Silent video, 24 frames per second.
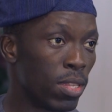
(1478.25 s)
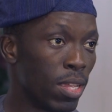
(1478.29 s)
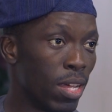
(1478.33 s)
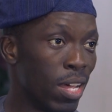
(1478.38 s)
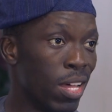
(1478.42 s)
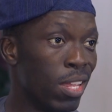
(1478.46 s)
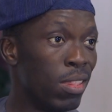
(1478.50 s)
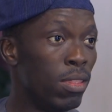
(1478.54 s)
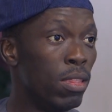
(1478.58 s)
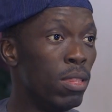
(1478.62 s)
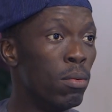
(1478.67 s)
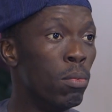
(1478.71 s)

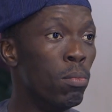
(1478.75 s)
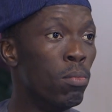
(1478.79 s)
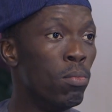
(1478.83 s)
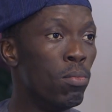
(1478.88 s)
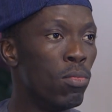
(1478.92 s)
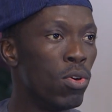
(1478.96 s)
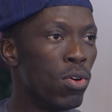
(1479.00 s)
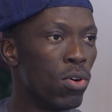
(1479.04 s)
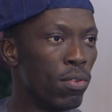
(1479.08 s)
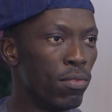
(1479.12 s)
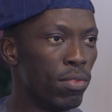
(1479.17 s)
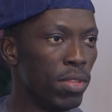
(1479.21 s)
and the
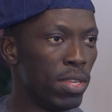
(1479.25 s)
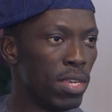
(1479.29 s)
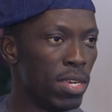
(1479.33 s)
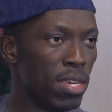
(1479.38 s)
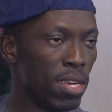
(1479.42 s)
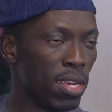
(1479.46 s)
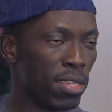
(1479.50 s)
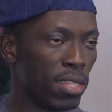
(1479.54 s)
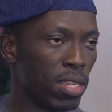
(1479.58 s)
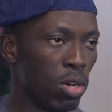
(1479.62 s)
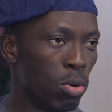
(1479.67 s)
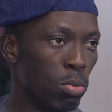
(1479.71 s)
more of the
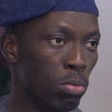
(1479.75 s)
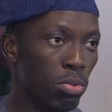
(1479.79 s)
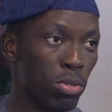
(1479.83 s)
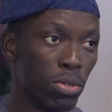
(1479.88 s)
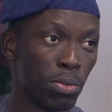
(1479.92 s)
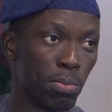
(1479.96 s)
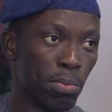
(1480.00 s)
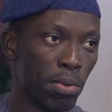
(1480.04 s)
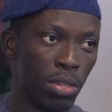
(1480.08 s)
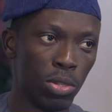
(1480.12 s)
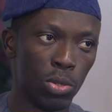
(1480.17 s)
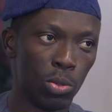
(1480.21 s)
years I'll be
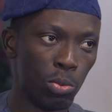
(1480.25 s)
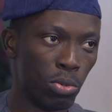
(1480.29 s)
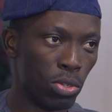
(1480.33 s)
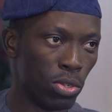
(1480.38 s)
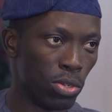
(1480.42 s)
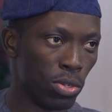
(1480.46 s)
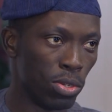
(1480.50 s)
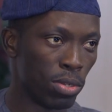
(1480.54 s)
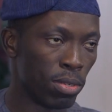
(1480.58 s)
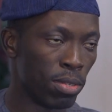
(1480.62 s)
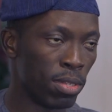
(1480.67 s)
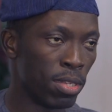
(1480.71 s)
spending
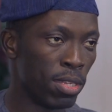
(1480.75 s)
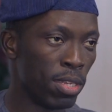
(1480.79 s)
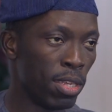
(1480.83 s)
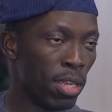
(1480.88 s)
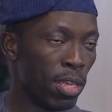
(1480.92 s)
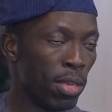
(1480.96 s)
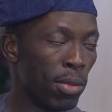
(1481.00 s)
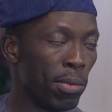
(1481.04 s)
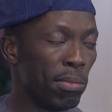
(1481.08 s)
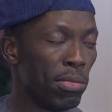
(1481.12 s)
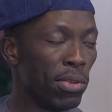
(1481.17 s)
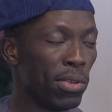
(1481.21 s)
with you,
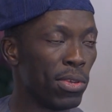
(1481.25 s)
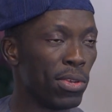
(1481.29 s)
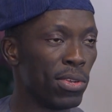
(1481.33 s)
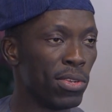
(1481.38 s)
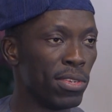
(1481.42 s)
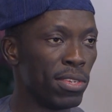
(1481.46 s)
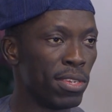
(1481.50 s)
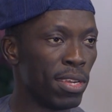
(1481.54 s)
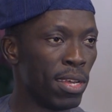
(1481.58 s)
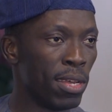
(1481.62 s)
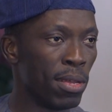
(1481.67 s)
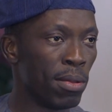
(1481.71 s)

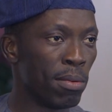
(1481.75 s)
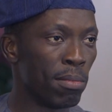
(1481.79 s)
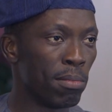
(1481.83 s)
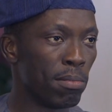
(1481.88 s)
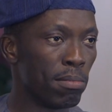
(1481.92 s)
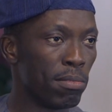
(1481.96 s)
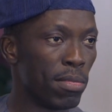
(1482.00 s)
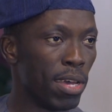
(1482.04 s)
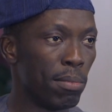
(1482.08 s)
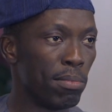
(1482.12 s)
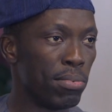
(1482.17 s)
because my